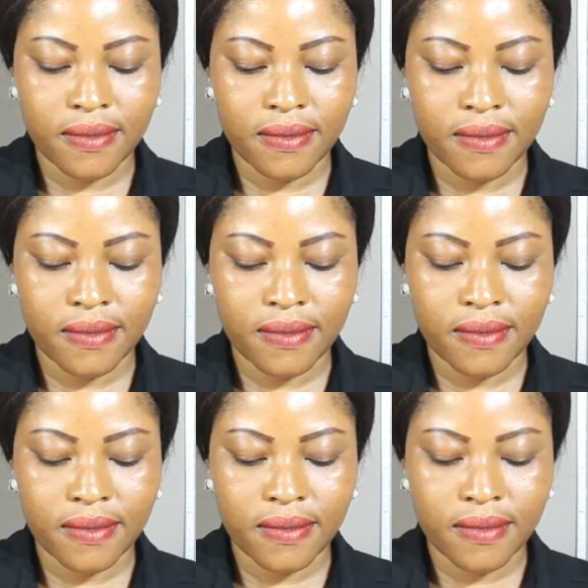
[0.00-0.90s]

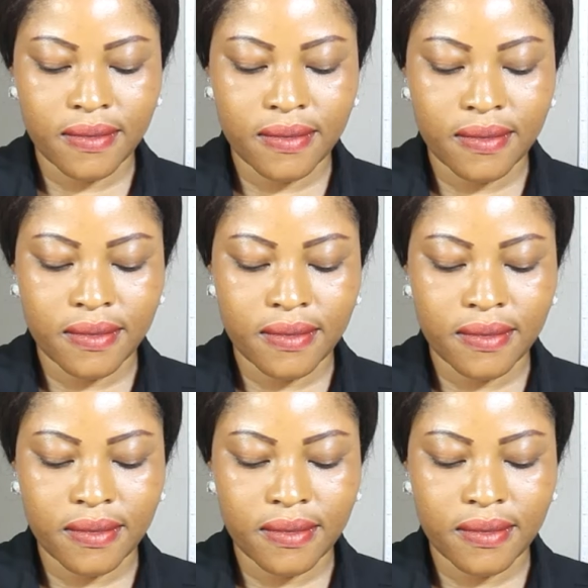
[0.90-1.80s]

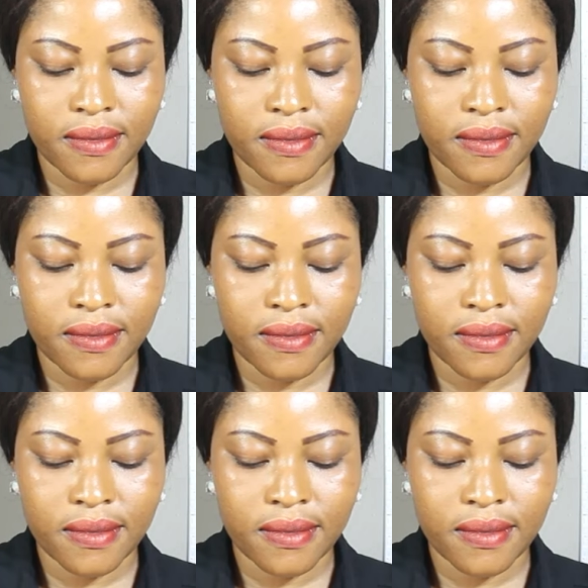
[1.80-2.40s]
[no speech]